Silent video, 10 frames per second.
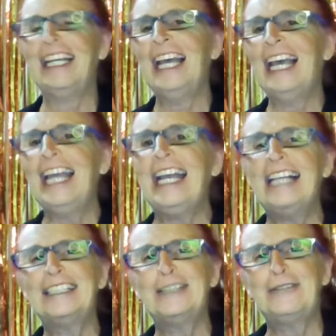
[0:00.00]
He has
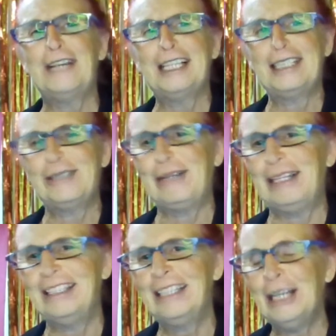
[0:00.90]
the first one
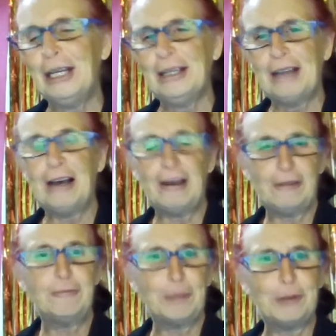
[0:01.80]
half
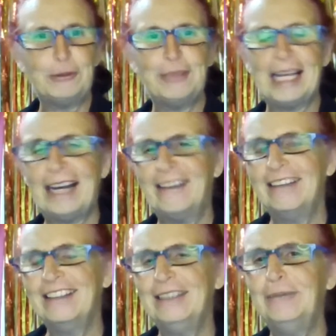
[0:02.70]
pulled out, and
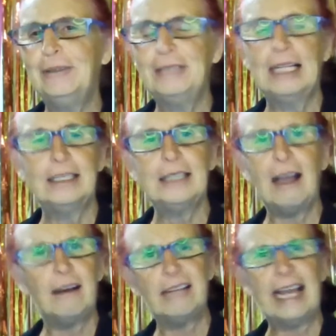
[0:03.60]
he's pulled out. He's like, oh
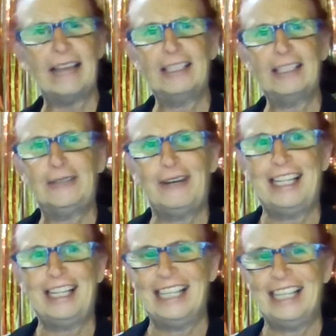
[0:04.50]
yeah, that's fine,
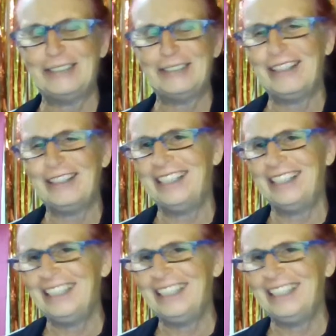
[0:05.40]
that's fine.